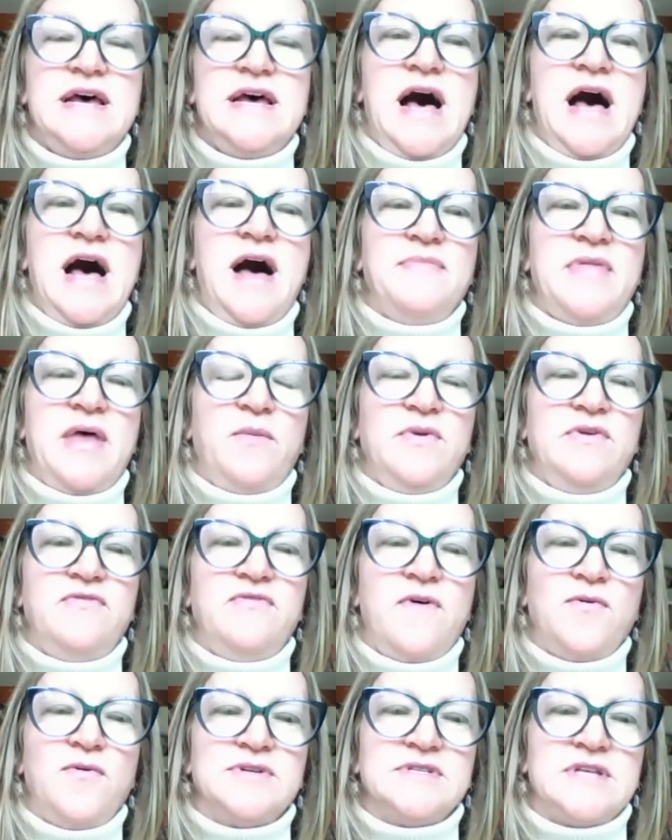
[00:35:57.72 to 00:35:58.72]
that we
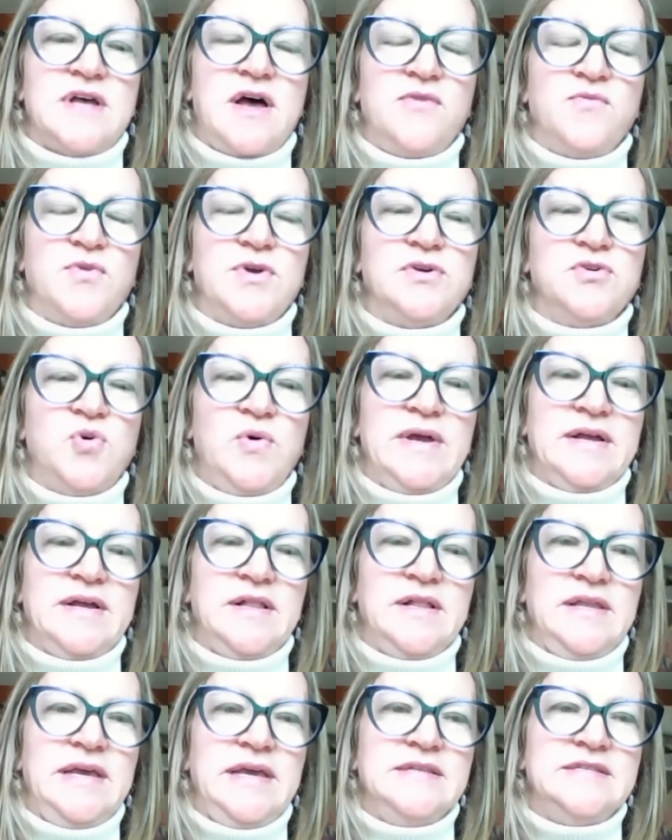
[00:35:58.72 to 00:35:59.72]
focus on real
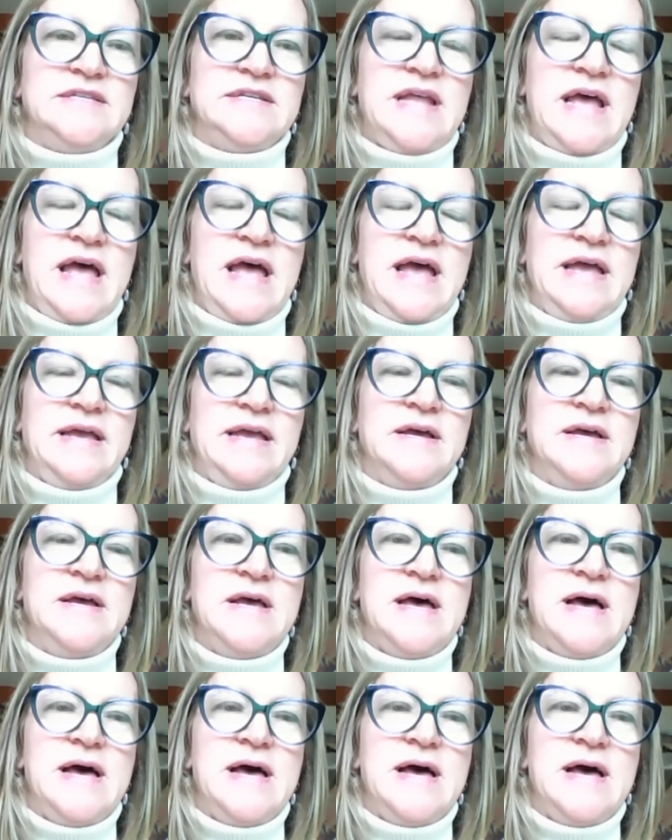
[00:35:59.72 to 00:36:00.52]
quickly today,